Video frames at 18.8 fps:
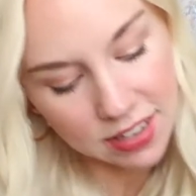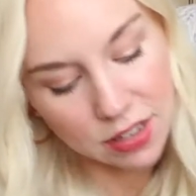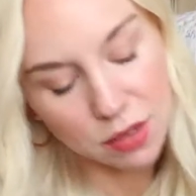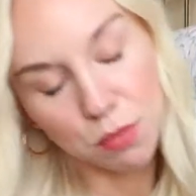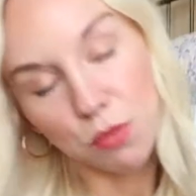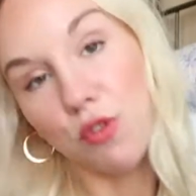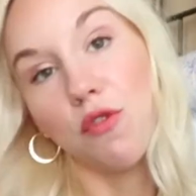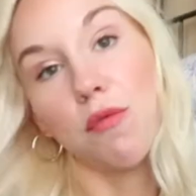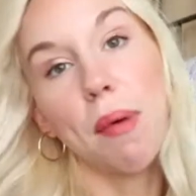
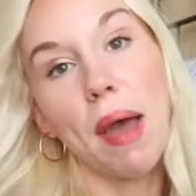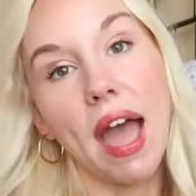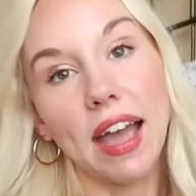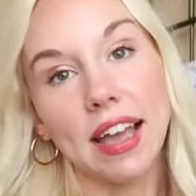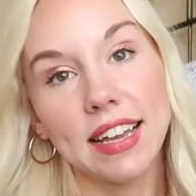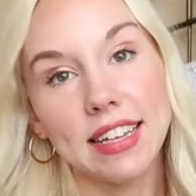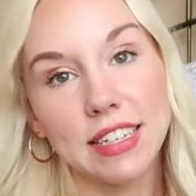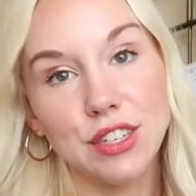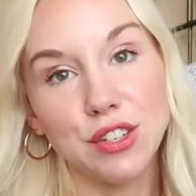to move
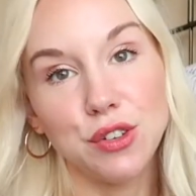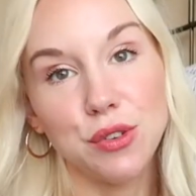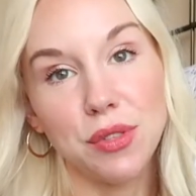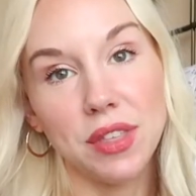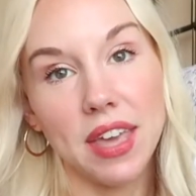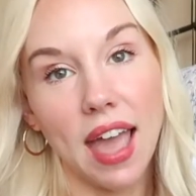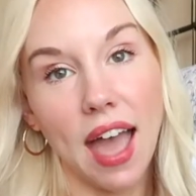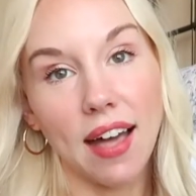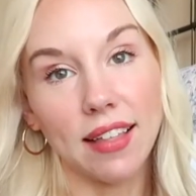back into
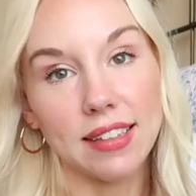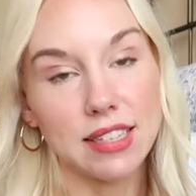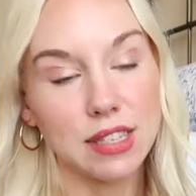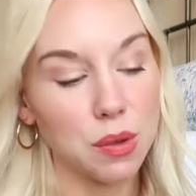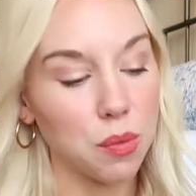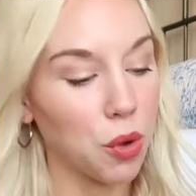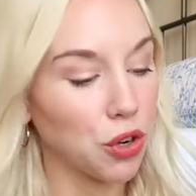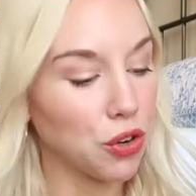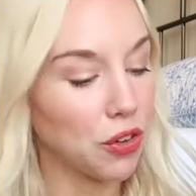the Alice
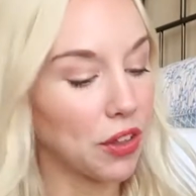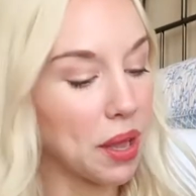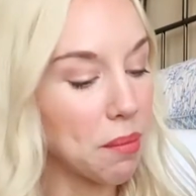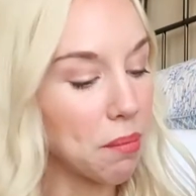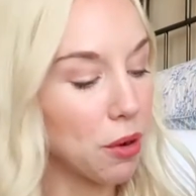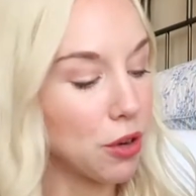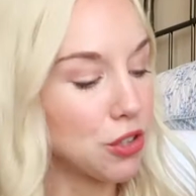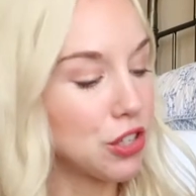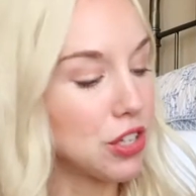in
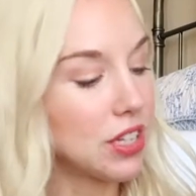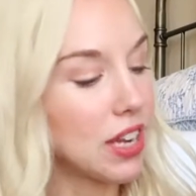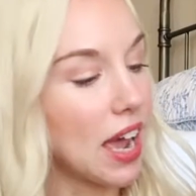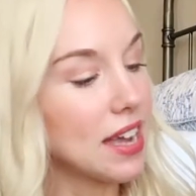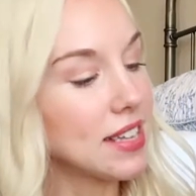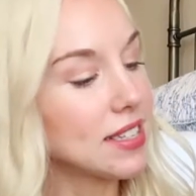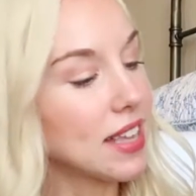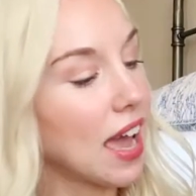Wonderland merchandise,